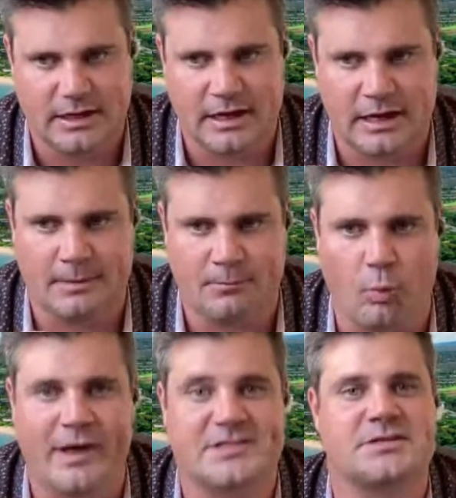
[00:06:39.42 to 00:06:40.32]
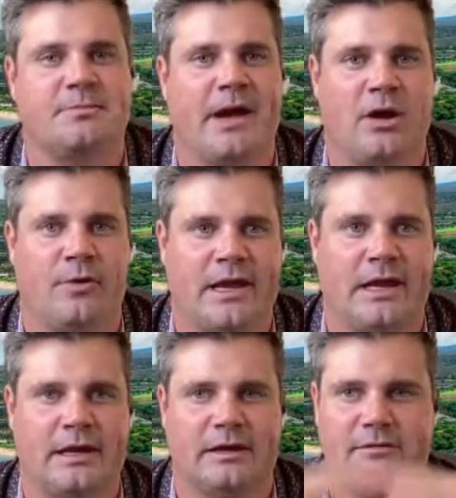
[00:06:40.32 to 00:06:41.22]
West
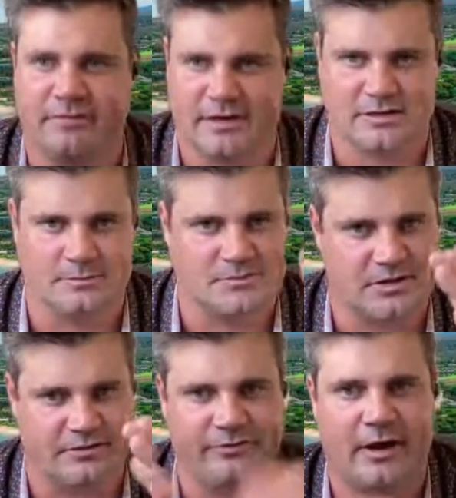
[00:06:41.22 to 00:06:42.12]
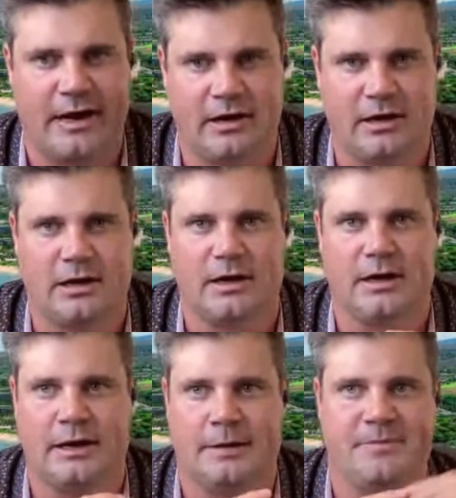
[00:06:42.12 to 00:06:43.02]
Maui victims of the fire
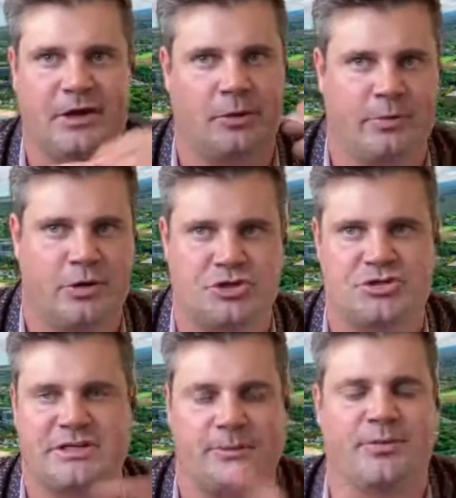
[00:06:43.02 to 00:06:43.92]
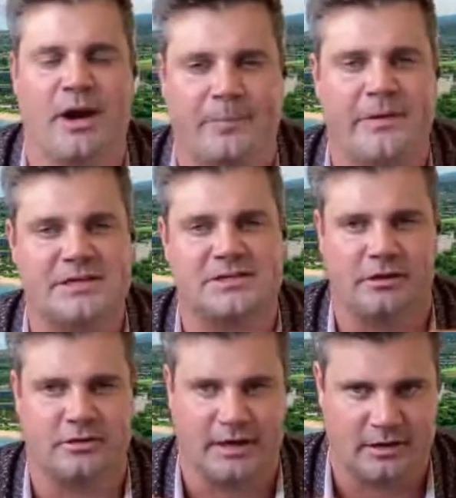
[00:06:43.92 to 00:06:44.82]
that are purchasing properties in
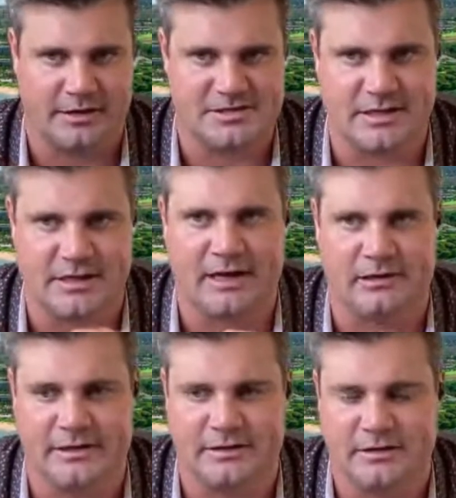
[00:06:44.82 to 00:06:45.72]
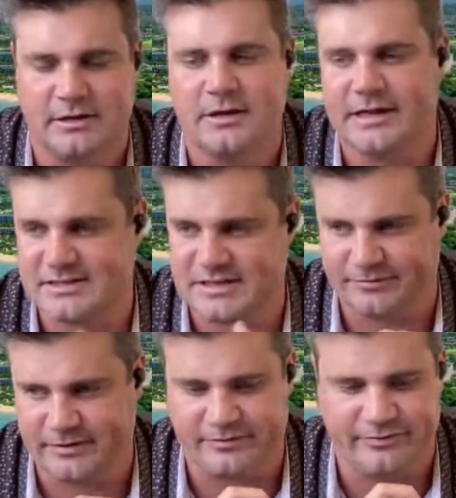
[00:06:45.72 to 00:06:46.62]
other areas of the island. That's
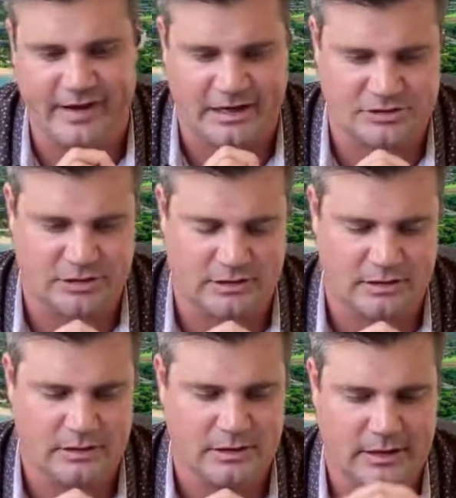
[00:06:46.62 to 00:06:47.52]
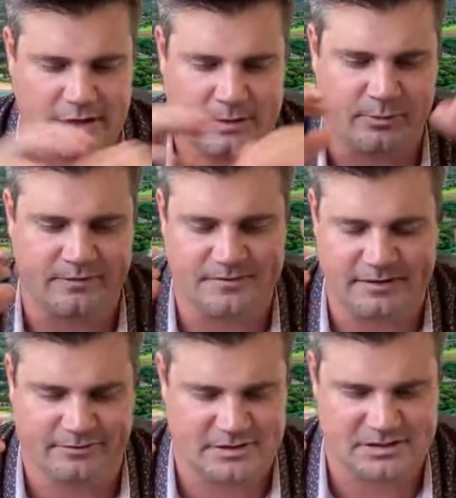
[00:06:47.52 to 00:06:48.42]
definitely a factor. We've
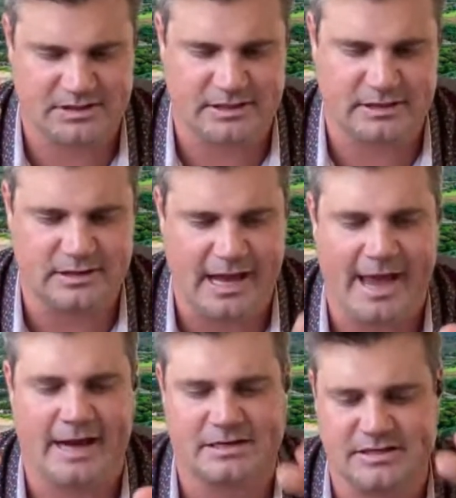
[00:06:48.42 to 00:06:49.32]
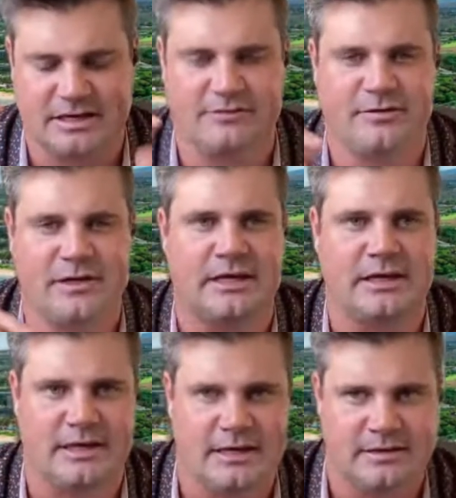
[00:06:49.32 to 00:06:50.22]
definitely seen the
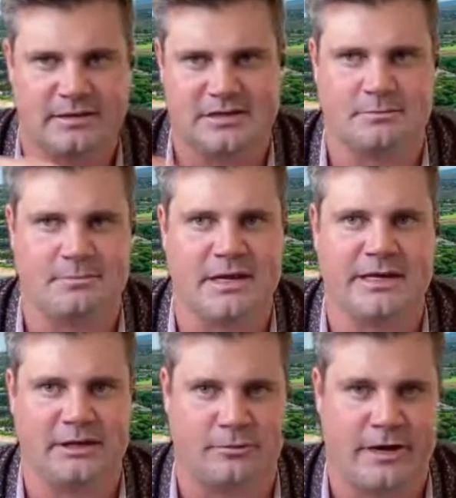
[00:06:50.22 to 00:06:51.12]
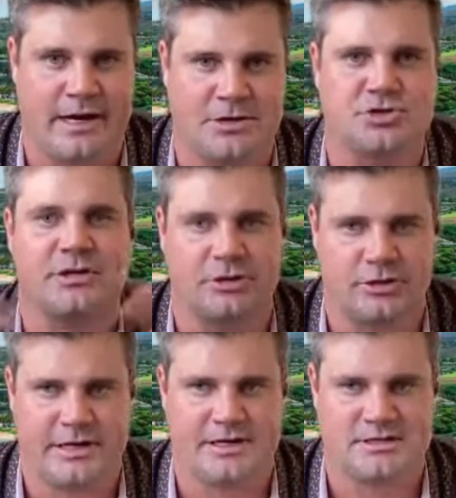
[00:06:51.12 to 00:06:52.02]
activity in this median range
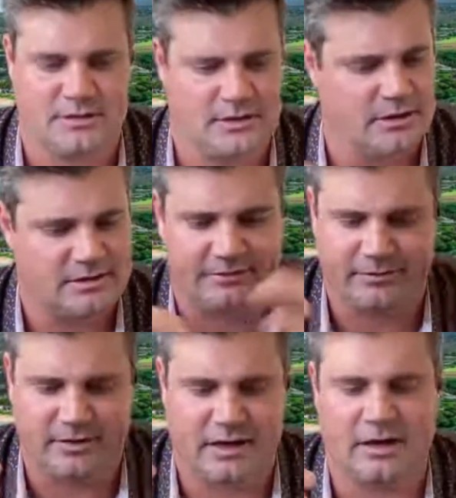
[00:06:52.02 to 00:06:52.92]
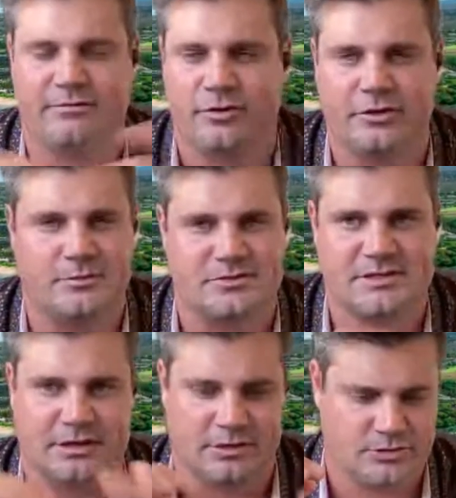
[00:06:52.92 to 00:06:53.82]
increase. Definitely a higher volume of
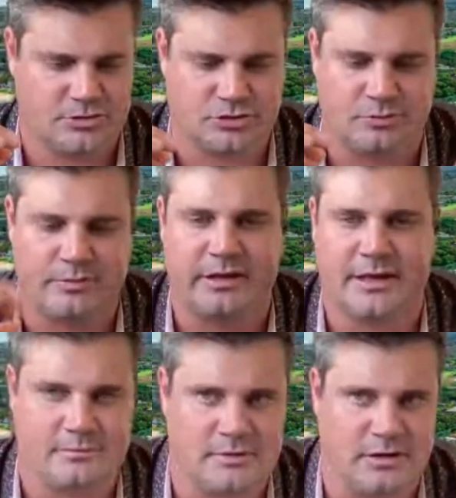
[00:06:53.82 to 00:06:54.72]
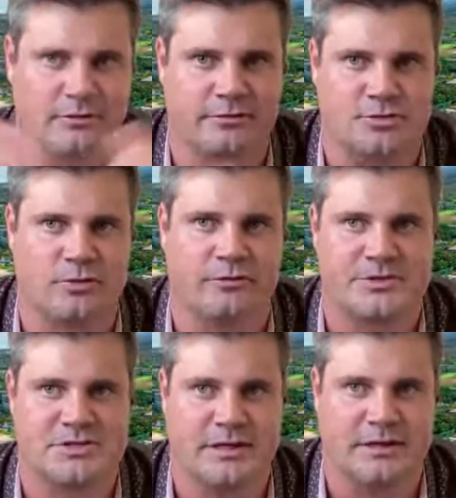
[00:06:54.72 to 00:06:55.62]
sales shown by that, you know, over
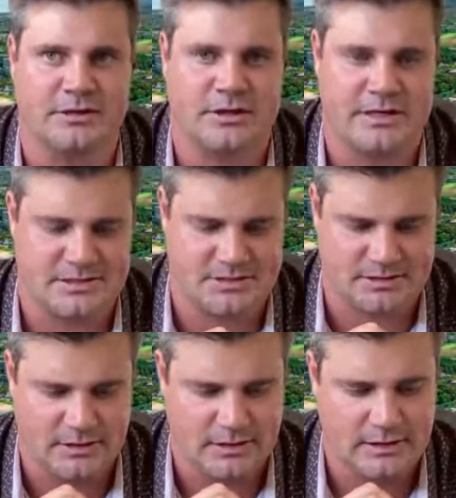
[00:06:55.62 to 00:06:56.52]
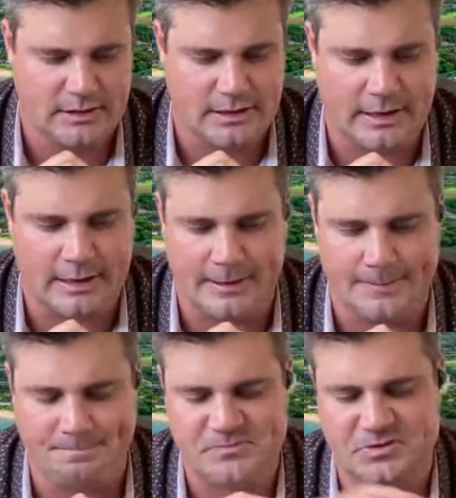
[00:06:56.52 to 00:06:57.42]
12% increase.
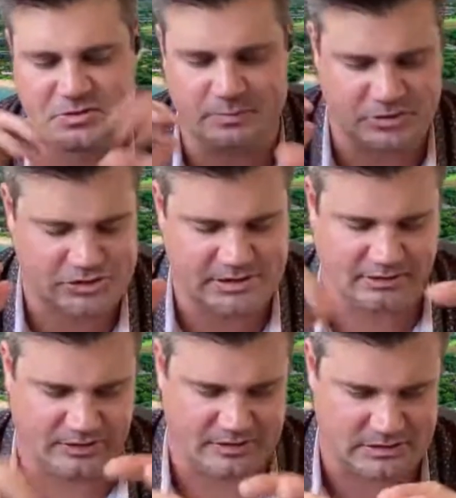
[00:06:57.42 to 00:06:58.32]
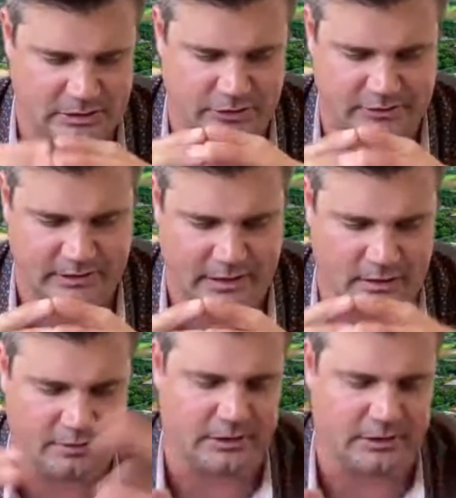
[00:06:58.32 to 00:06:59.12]
So some interesting things to note there.